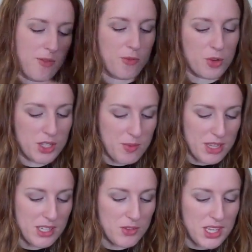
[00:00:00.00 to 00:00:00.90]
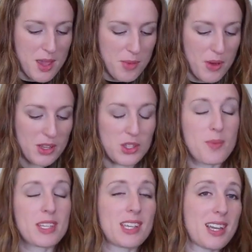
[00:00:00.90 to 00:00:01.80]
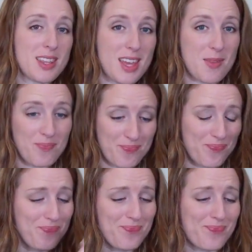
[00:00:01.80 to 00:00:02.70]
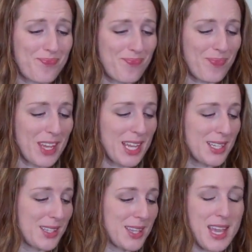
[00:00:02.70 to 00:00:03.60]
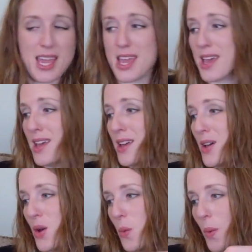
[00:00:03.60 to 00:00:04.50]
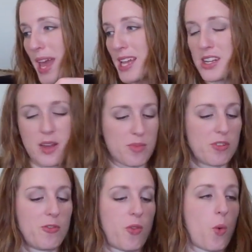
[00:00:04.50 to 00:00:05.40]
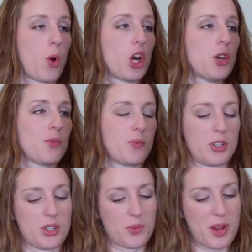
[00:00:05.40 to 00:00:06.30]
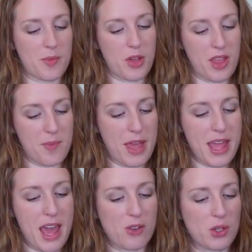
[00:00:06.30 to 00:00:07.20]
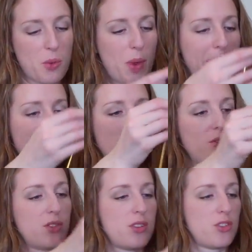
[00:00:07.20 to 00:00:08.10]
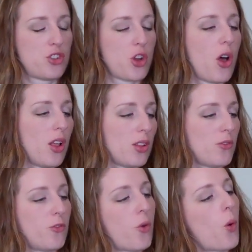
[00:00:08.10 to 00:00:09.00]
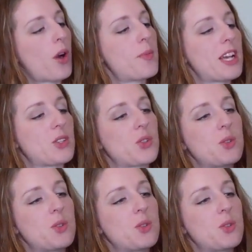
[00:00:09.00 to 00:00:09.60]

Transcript: I'm forcing myself to keep going. So my second thing is the Weigh It number 4, which is what I'm calling my Yowza Weigh It Shawl 4 by